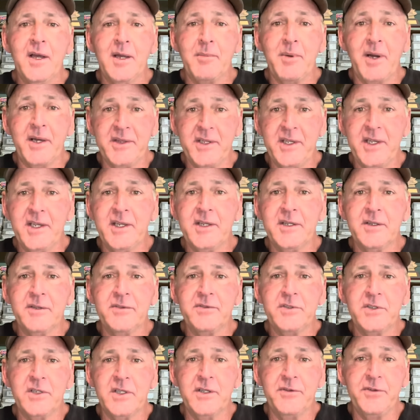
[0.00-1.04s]
by the end
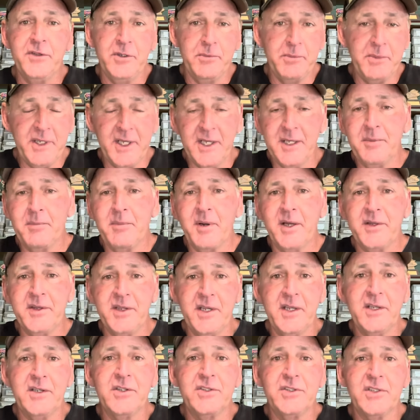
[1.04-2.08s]

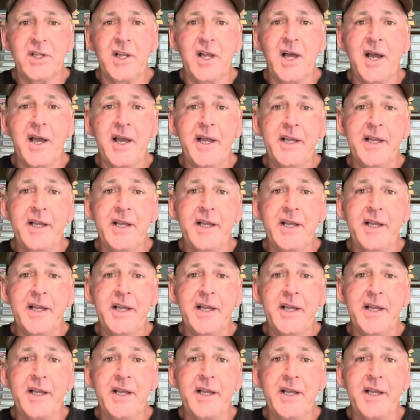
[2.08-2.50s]
of July,